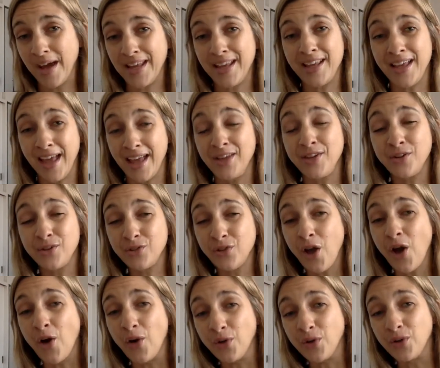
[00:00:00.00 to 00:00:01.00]
And you'll
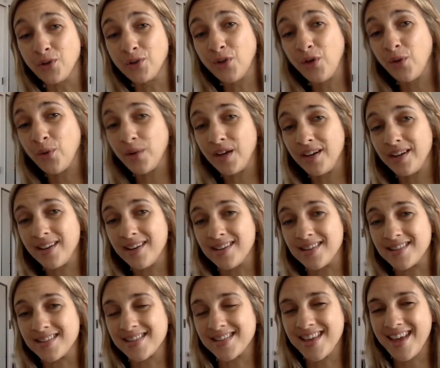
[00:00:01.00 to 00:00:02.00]
know when it
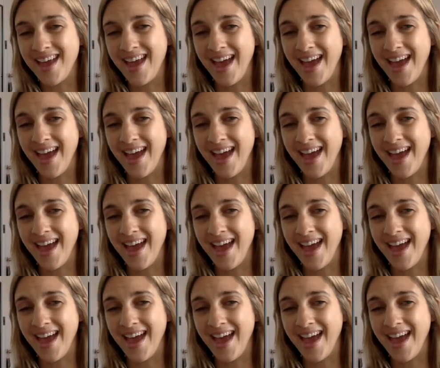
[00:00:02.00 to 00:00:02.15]
is.